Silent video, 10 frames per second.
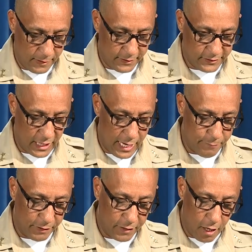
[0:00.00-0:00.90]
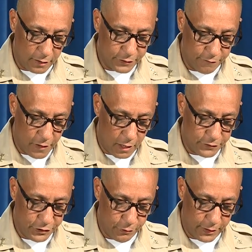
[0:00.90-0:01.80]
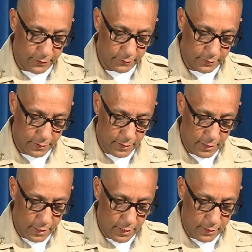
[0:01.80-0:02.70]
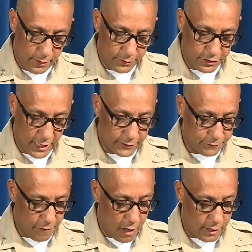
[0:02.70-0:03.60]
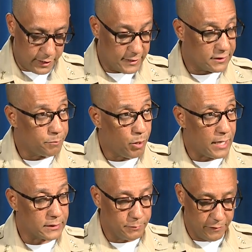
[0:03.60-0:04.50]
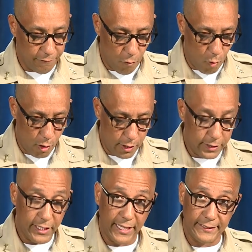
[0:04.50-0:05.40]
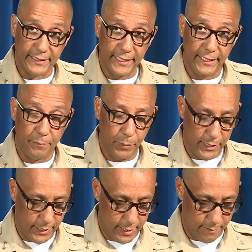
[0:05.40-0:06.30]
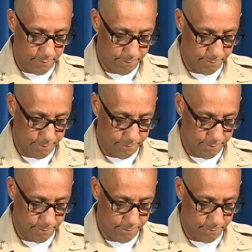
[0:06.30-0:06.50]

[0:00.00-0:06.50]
The time of the officer-involved shooting Shots fired is approximately 4:19 p.m.